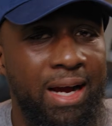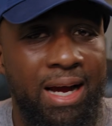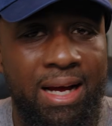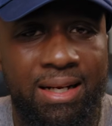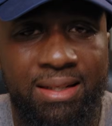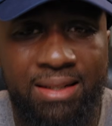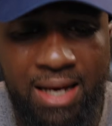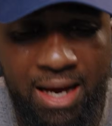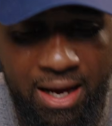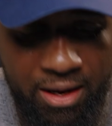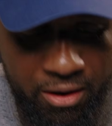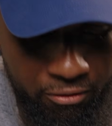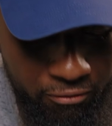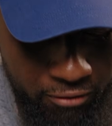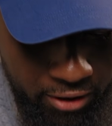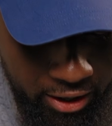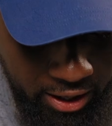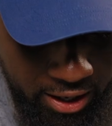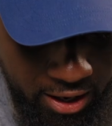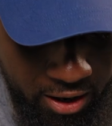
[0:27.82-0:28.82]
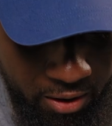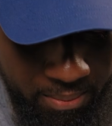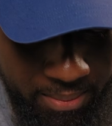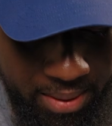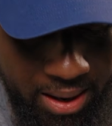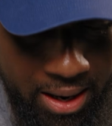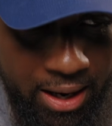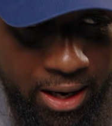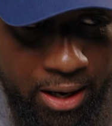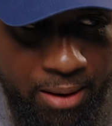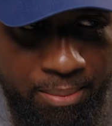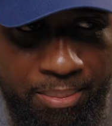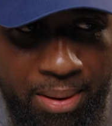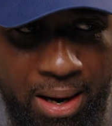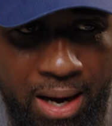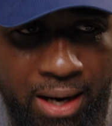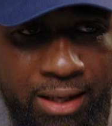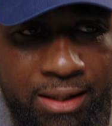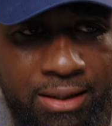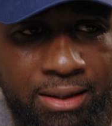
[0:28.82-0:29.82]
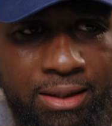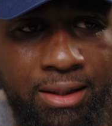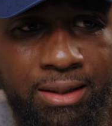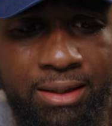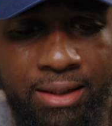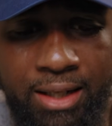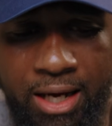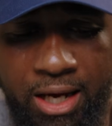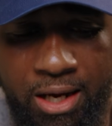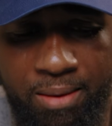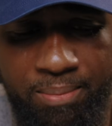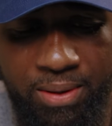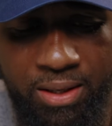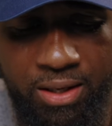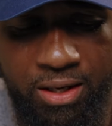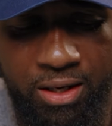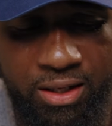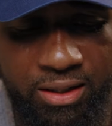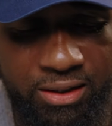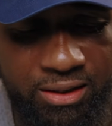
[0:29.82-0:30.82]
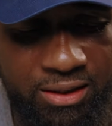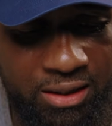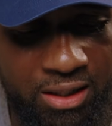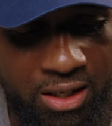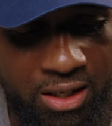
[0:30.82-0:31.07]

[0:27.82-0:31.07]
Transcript: got tired of rigging out my Pocket 6K because